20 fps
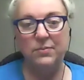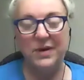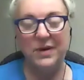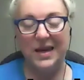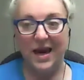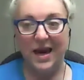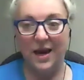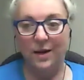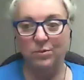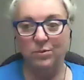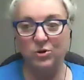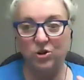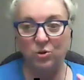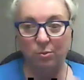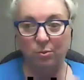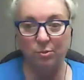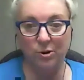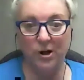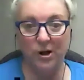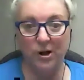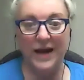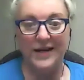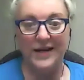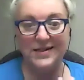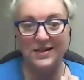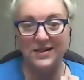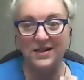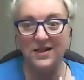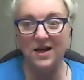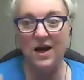being able to
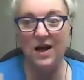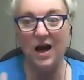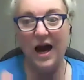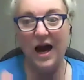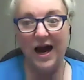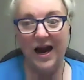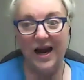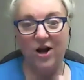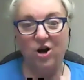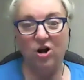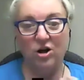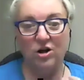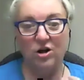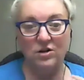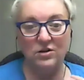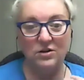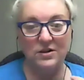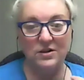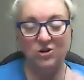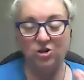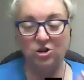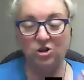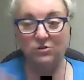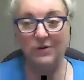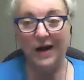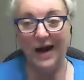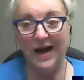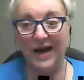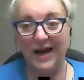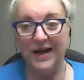price higher, too
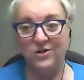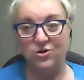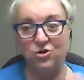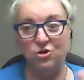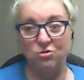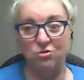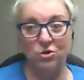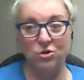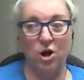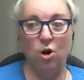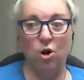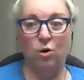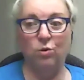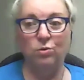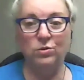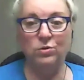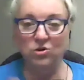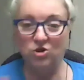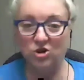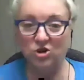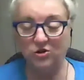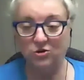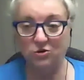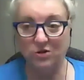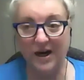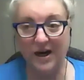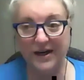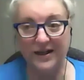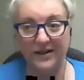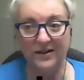high, too low, just
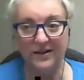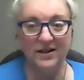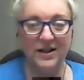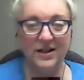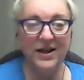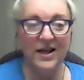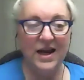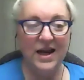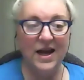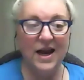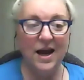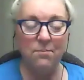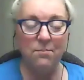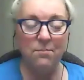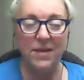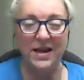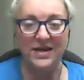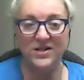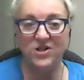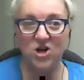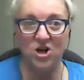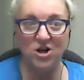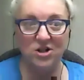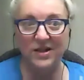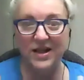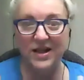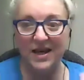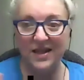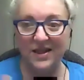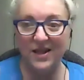right, um, based on
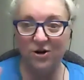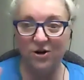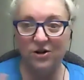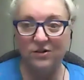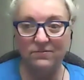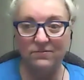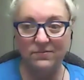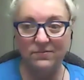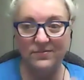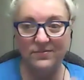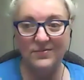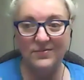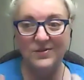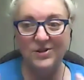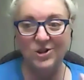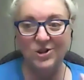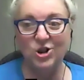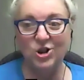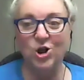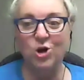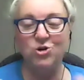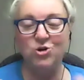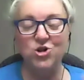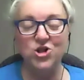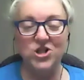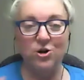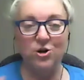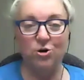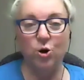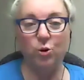like their, you know,
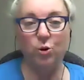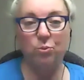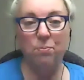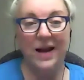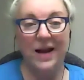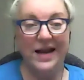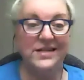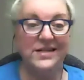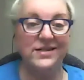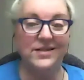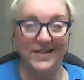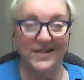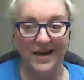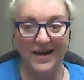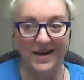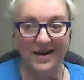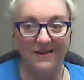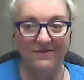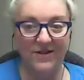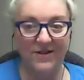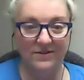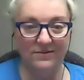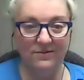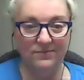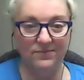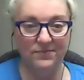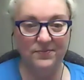just their own mindset, even?